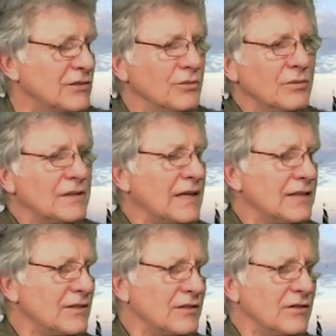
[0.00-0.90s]
do what
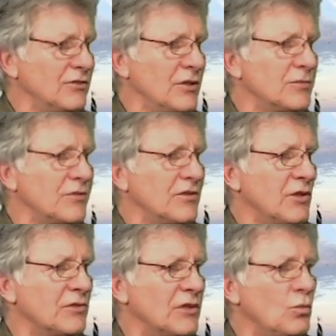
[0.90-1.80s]
that is in terms of
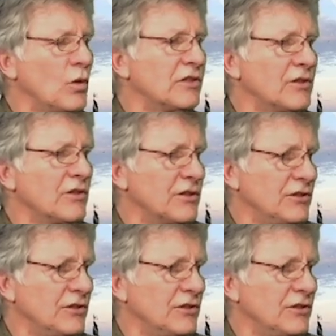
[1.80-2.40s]
closing, one clerk can